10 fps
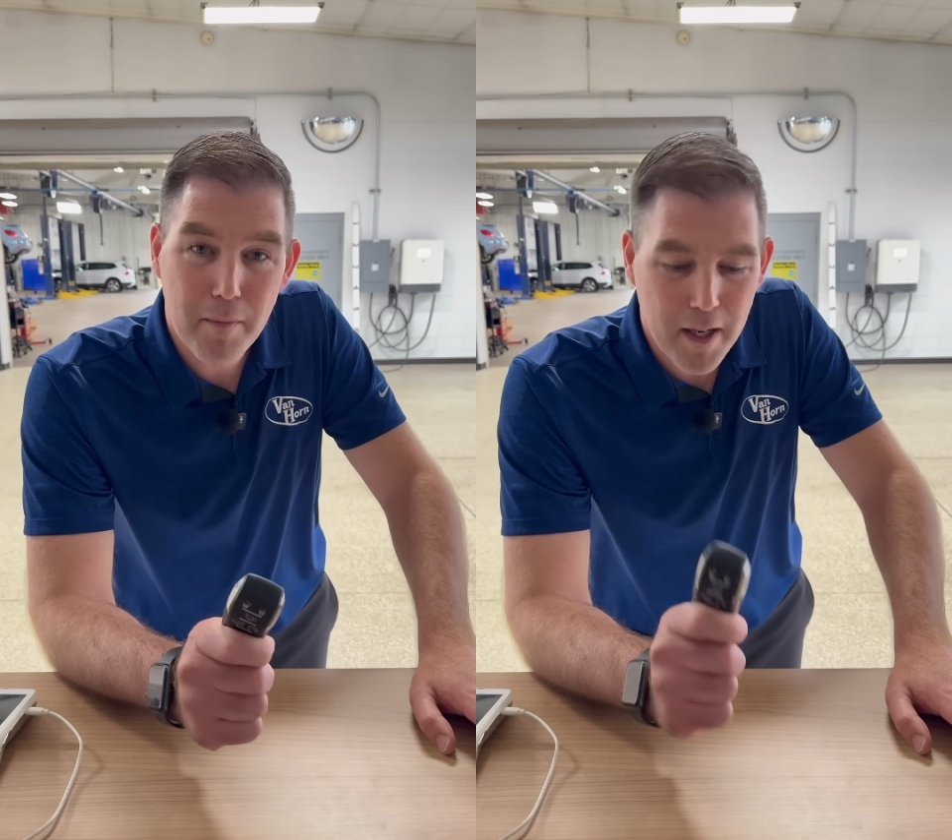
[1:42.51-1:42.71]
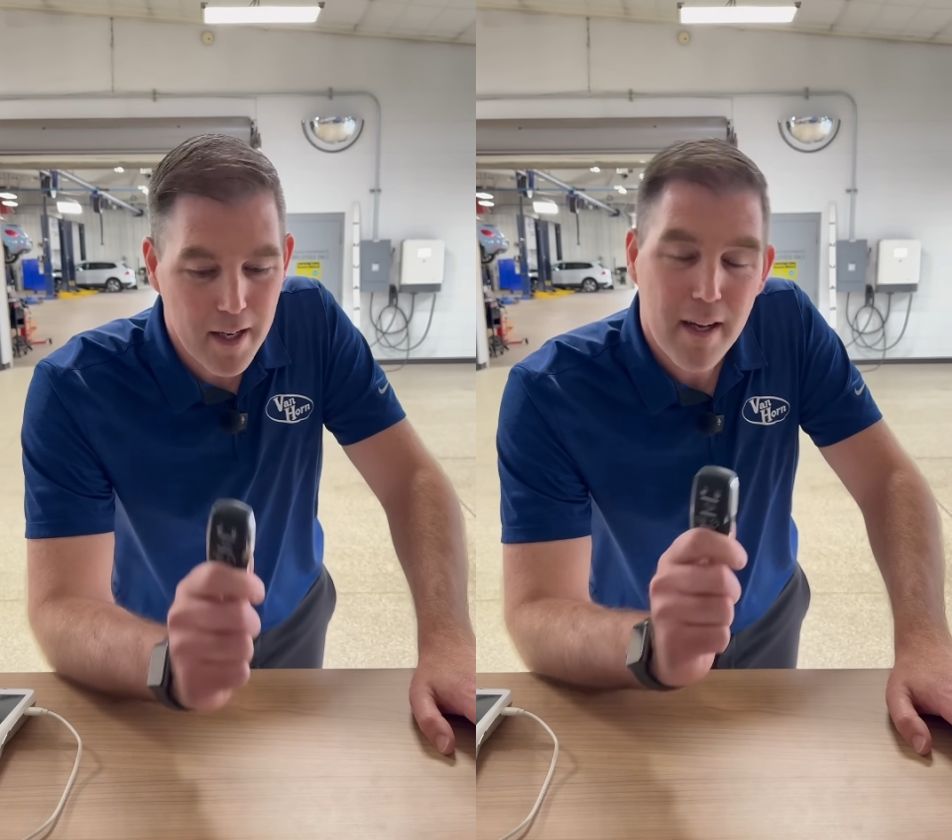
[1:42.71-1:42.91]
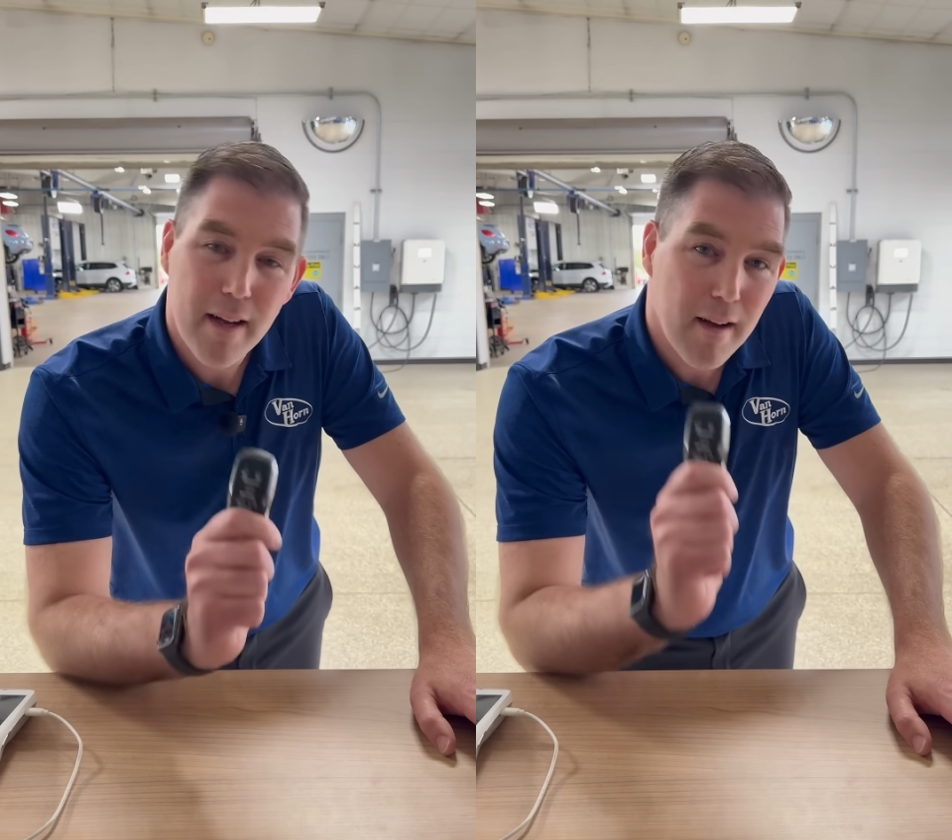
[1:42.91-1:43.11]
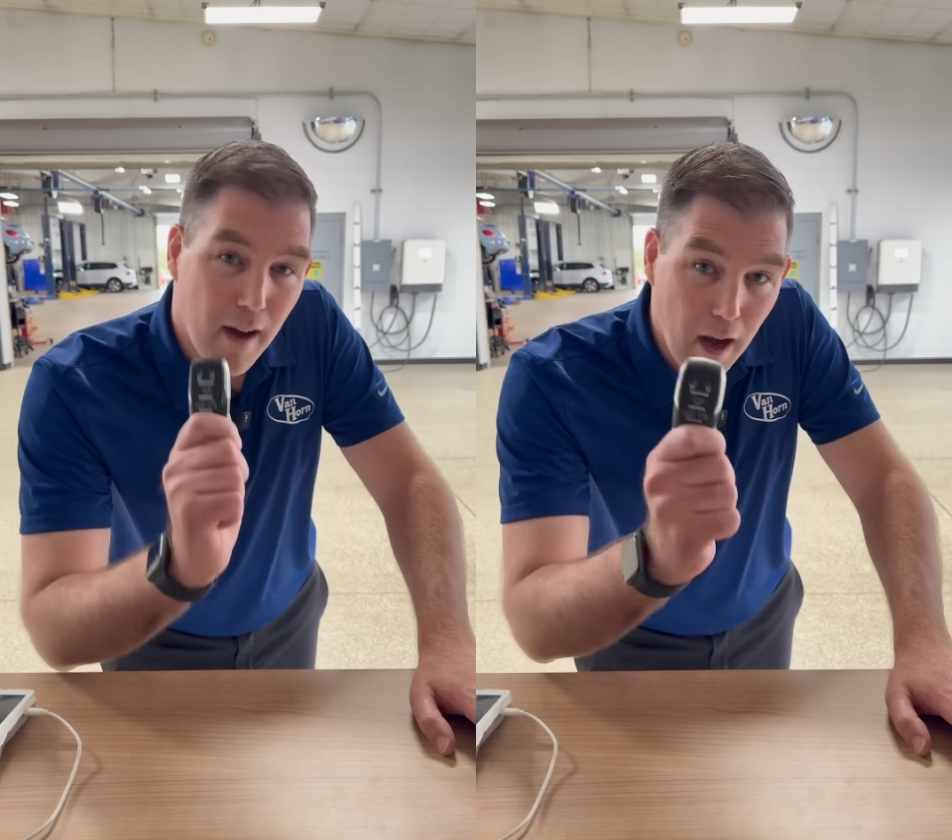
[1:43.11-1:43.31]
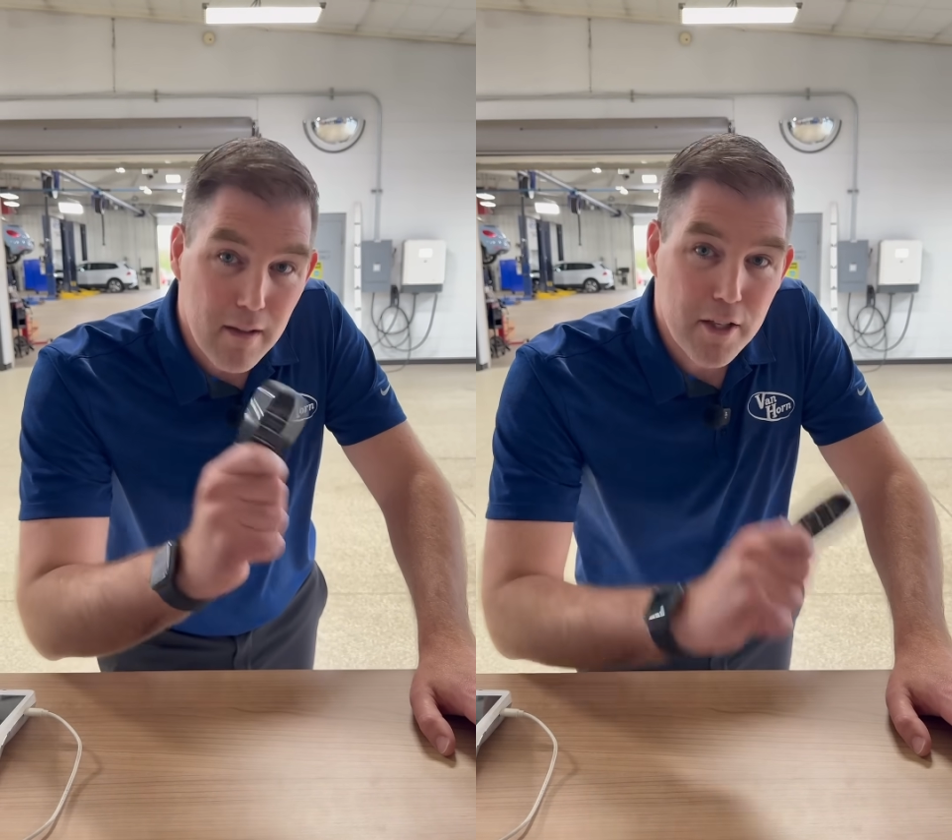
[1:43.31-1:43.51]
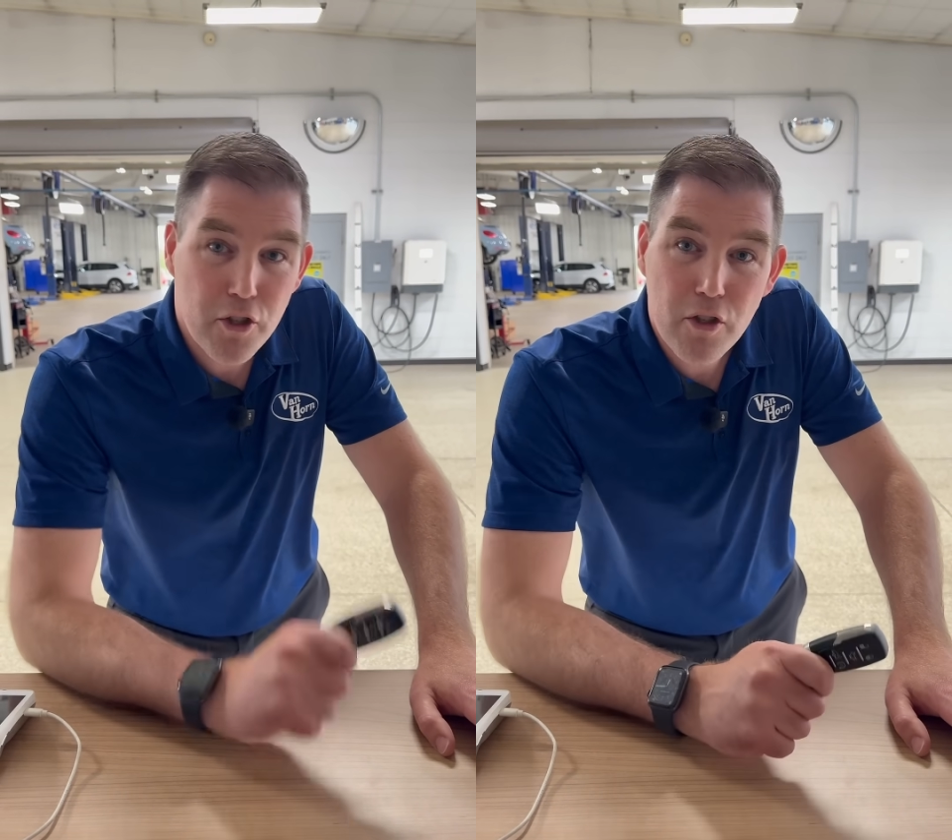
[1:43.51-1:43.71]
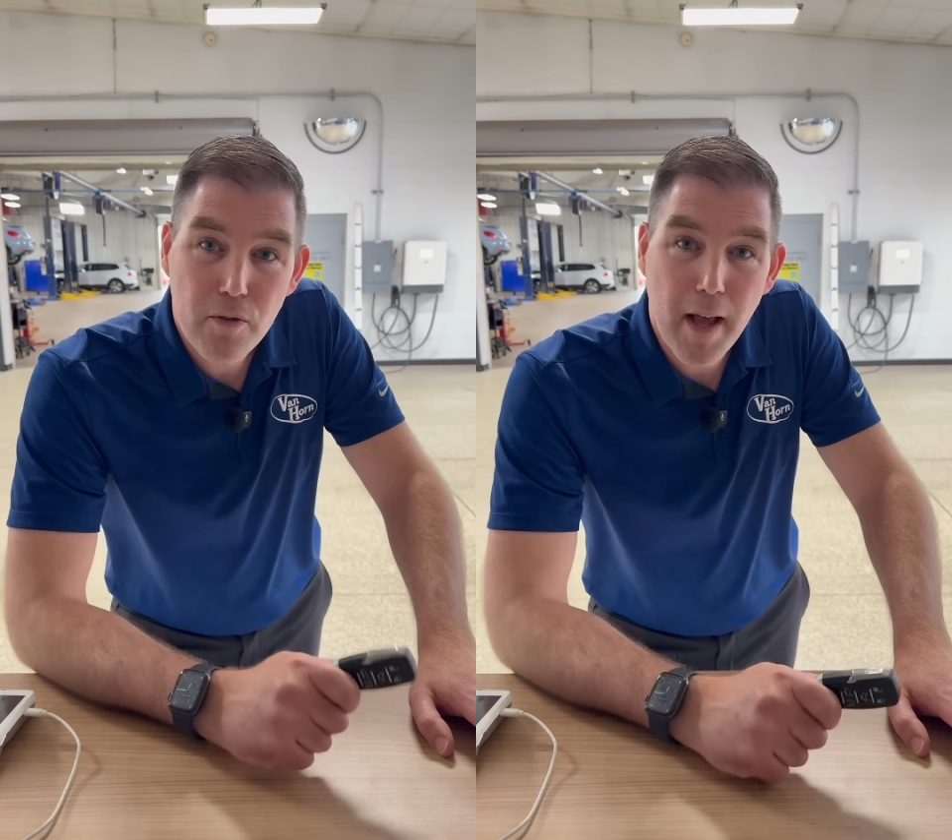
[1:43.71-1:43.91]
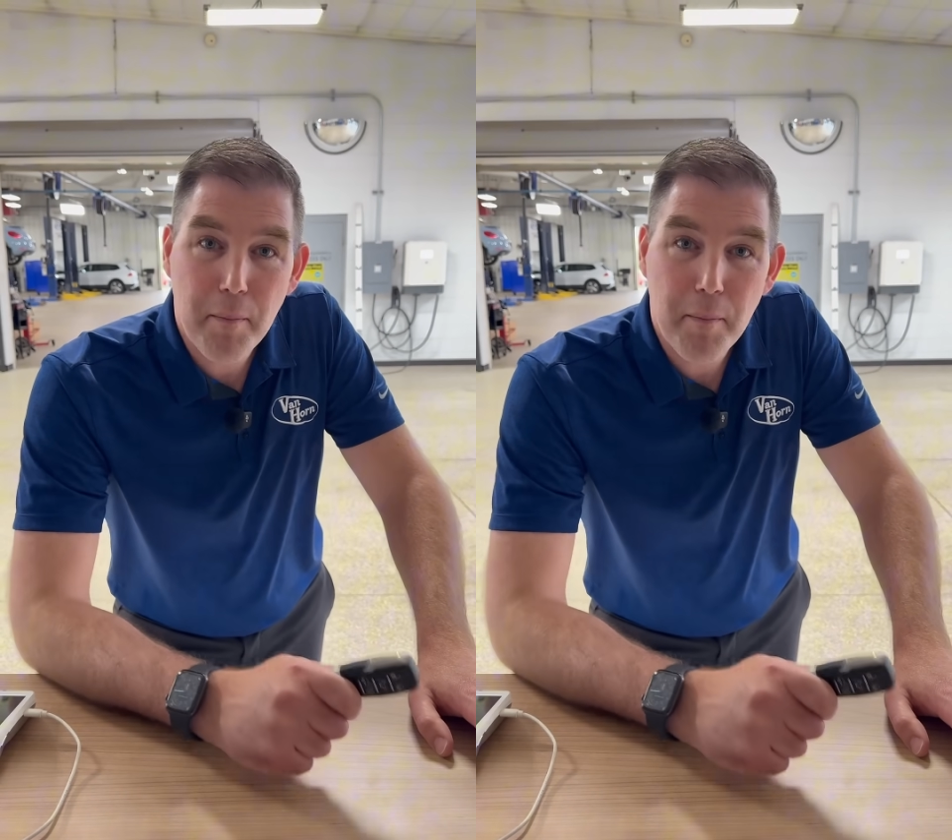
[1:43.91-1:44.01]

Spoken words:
but I'll let you do that.